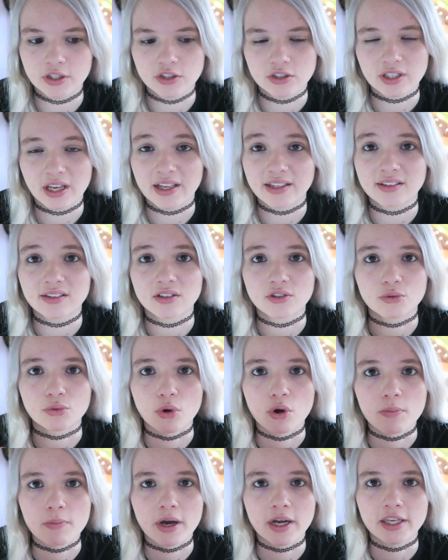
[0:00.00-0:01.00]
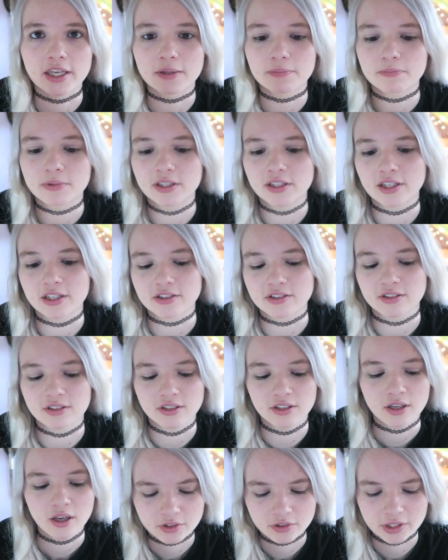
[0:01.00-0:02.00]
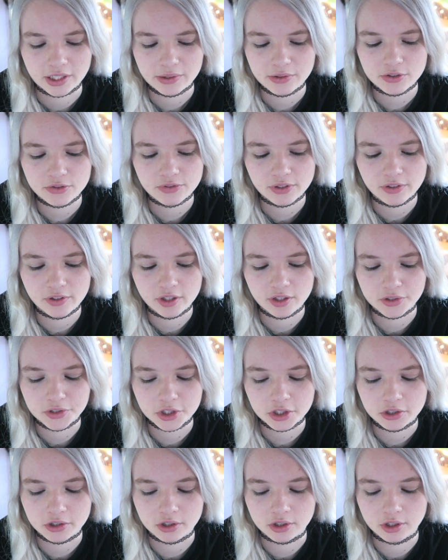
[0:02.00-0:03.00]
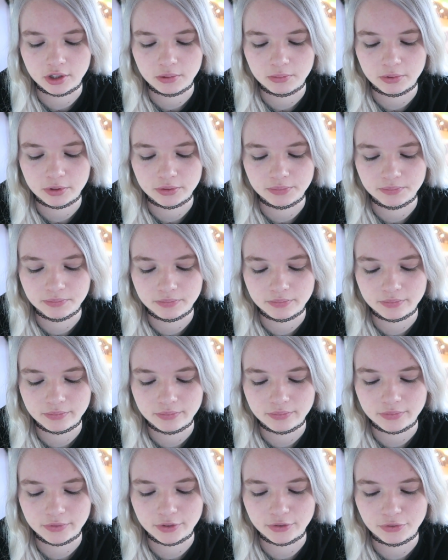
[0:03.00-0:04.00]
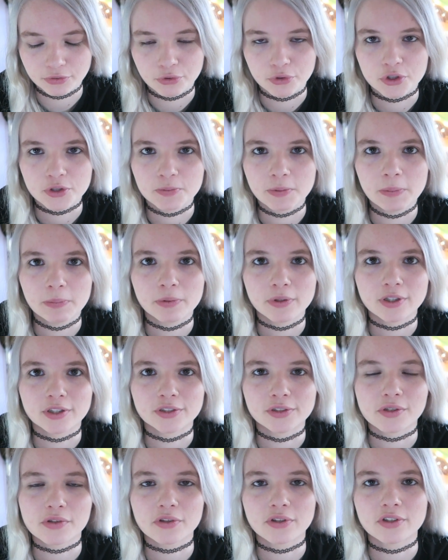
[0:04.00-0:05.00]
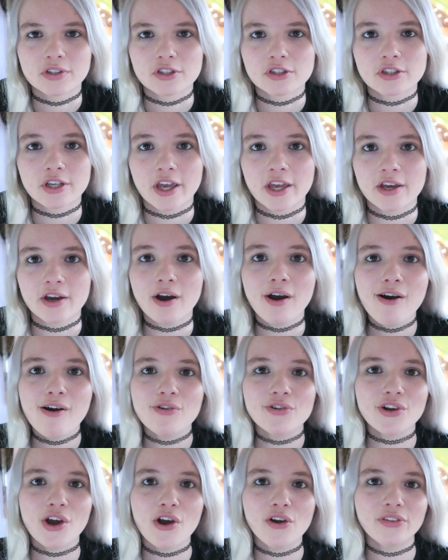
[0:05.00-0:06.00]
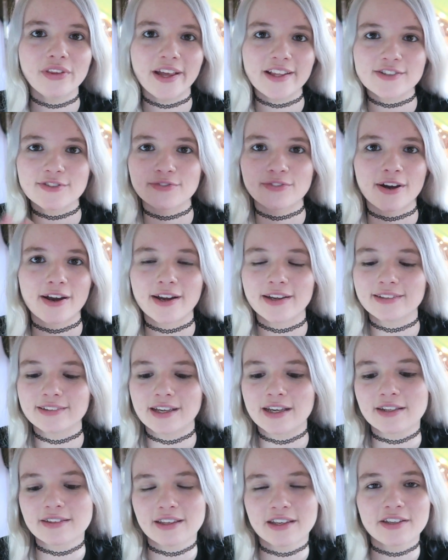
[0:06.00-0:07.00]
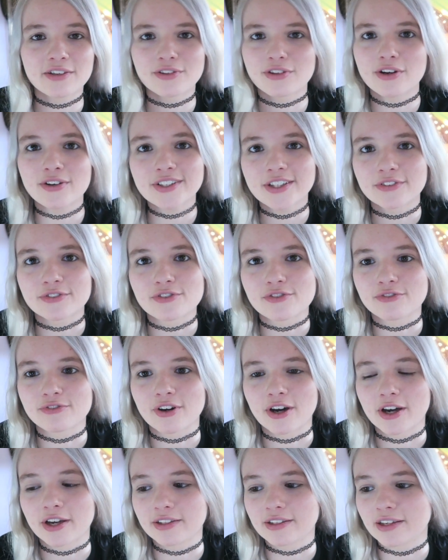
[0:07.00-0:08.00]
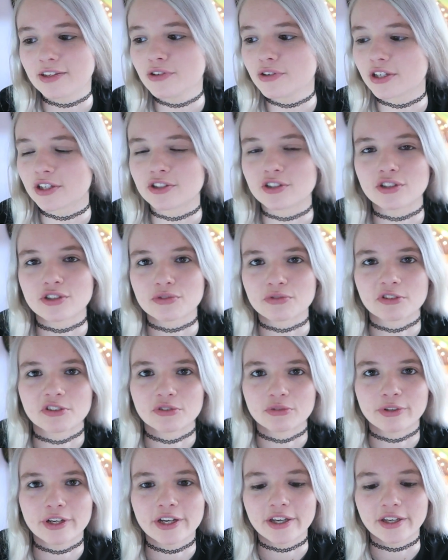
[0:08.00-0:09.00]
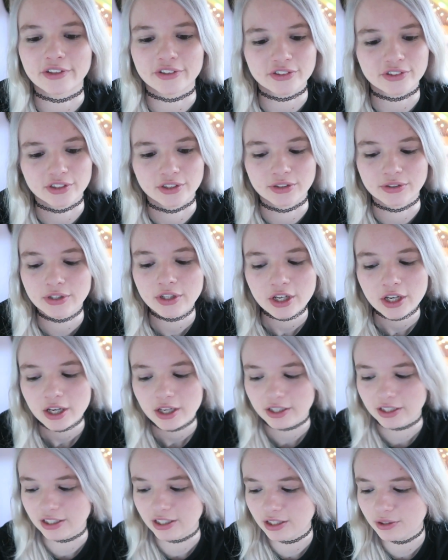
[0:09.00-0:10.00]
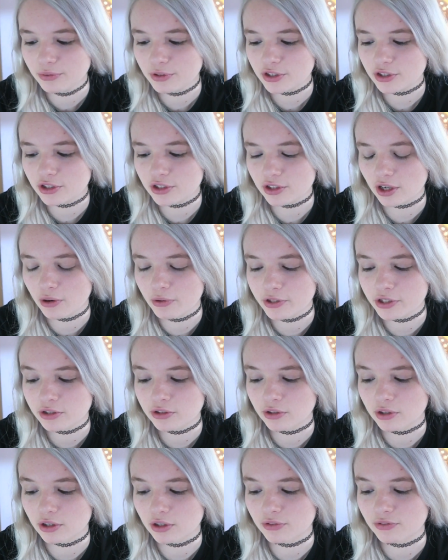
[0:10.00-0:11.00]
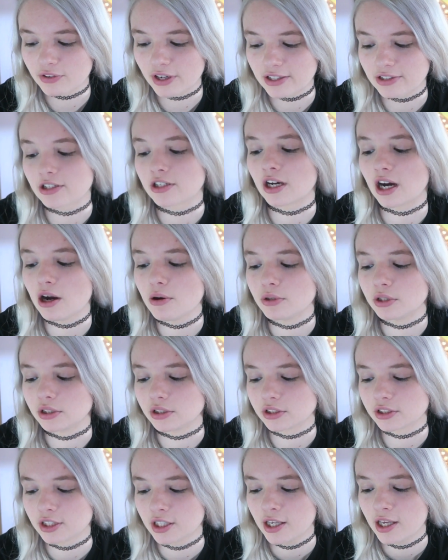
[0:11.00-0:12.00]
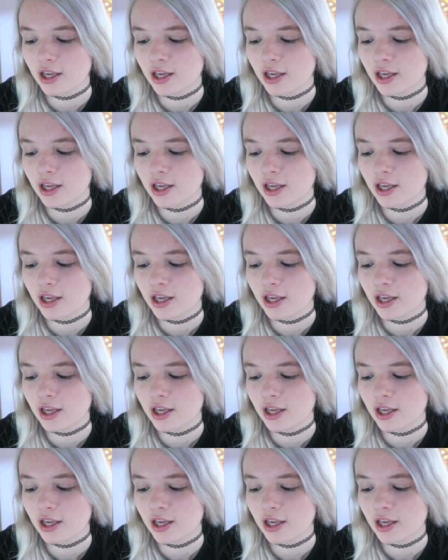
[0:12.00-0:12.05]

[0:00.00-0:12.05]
just had a trauma, he had PTSD. So that was very logical. But of course, people are not gonna say, "Oh no, that's fine, then you don't have to fight, then you can just run away." So he was just always thought of as a coward.